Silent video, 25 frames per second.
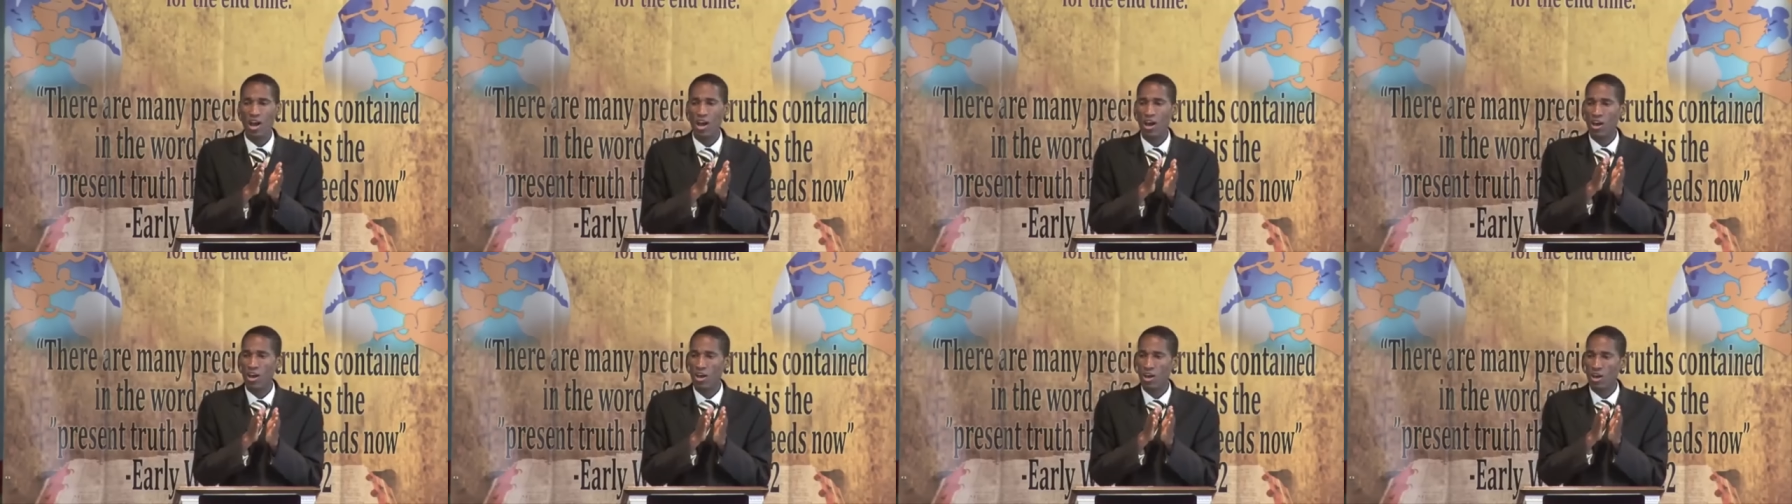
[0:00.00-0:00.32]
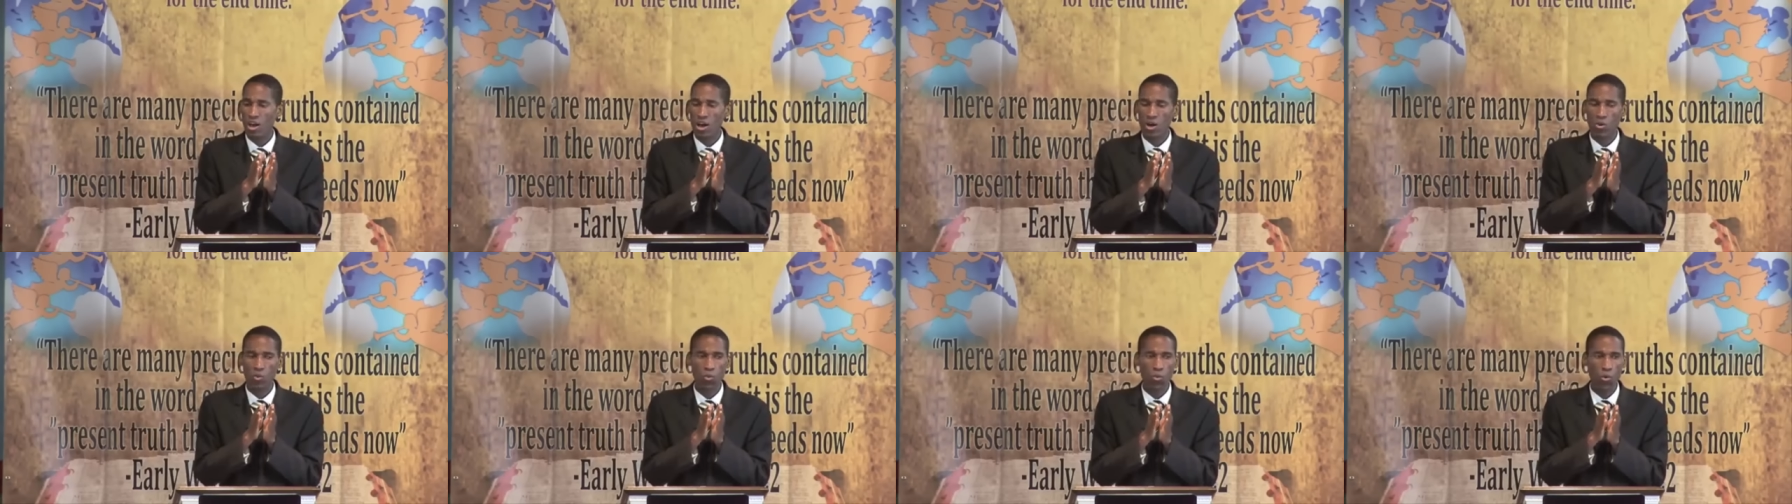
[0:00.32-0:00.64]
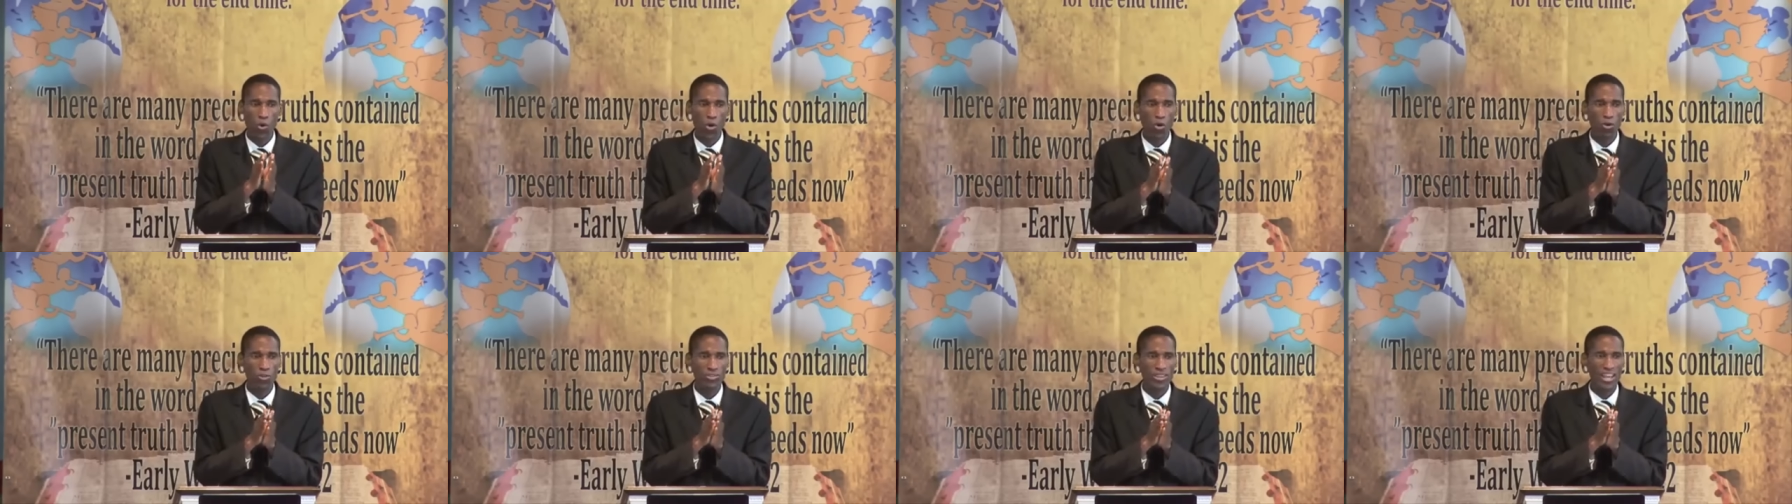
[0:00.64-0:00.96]
a, a
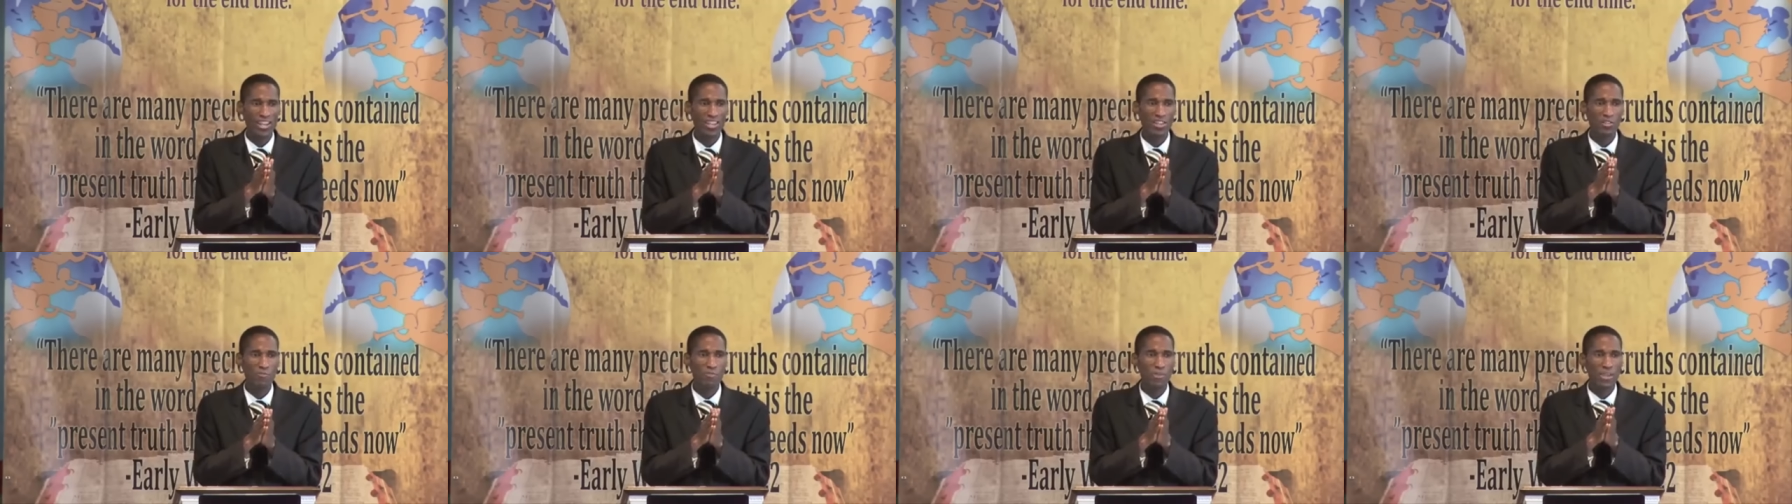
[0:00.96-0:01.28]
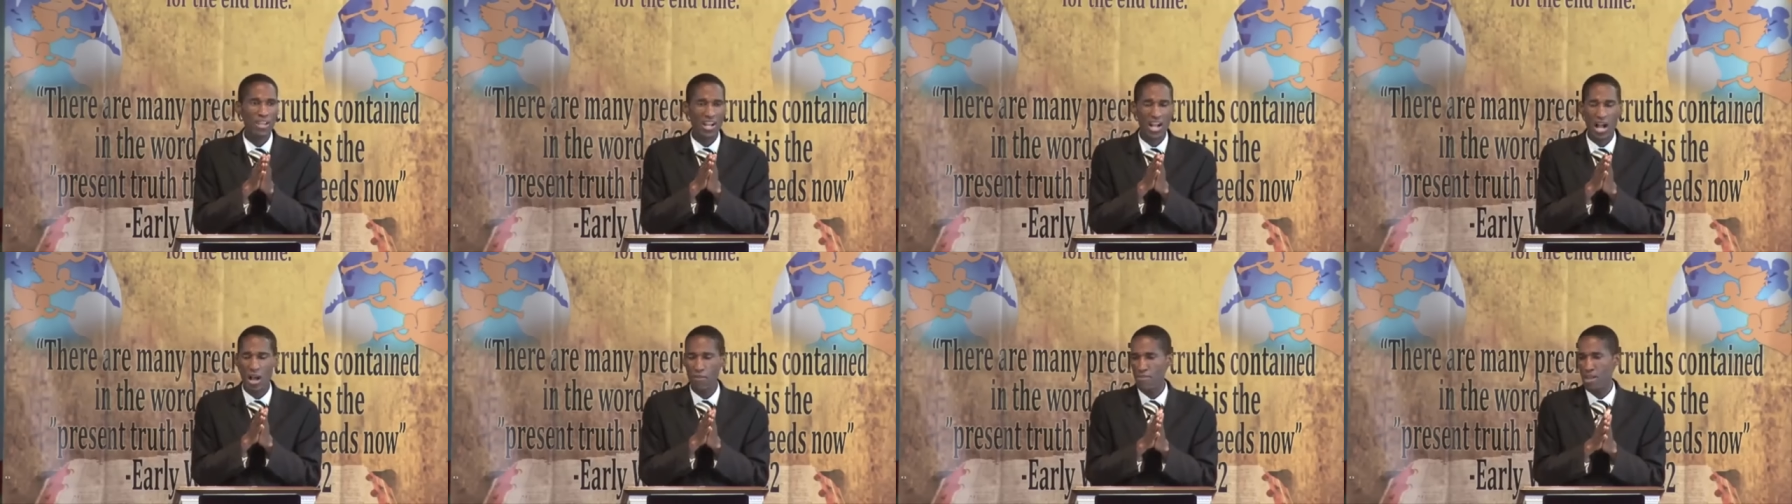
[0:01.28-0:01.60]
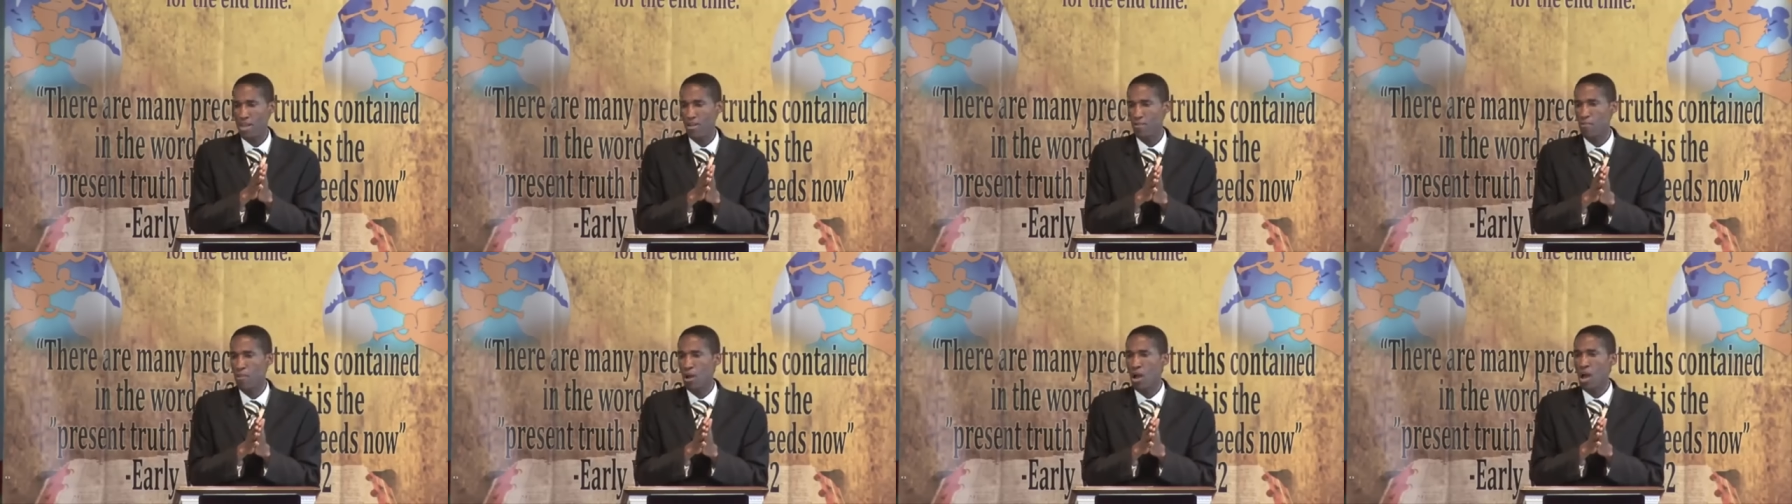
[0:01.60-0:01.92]
world that is
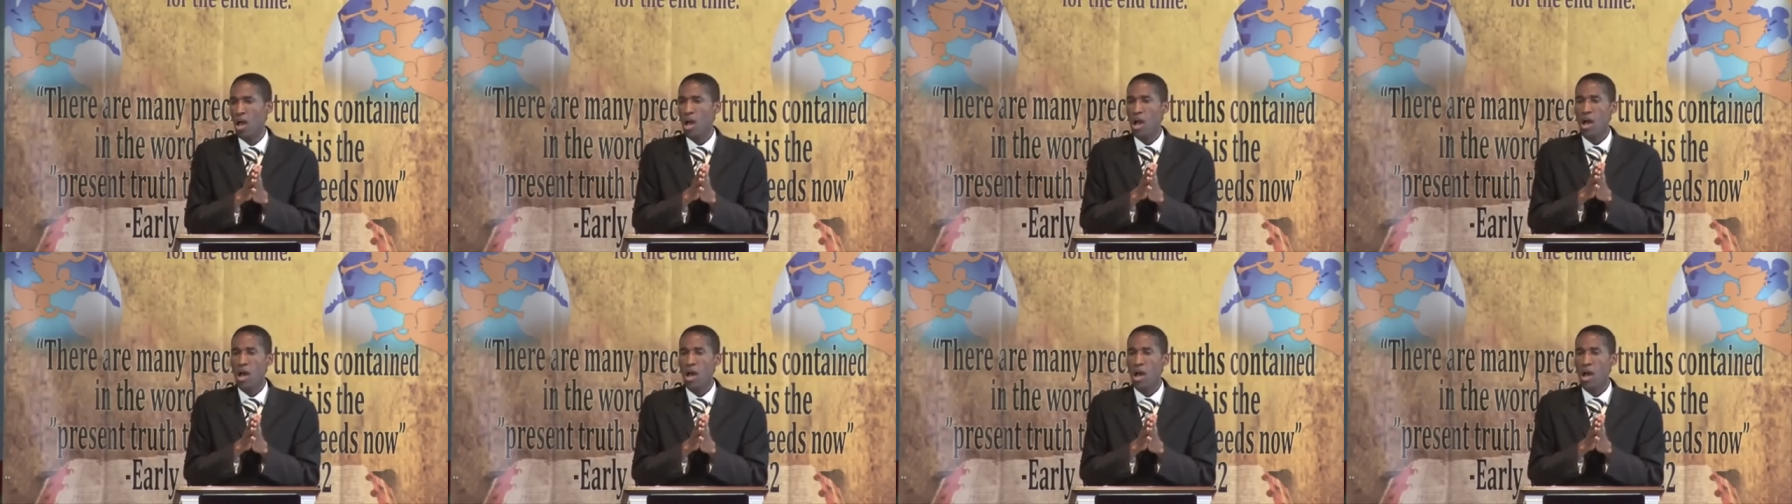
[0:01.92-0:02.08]
becoming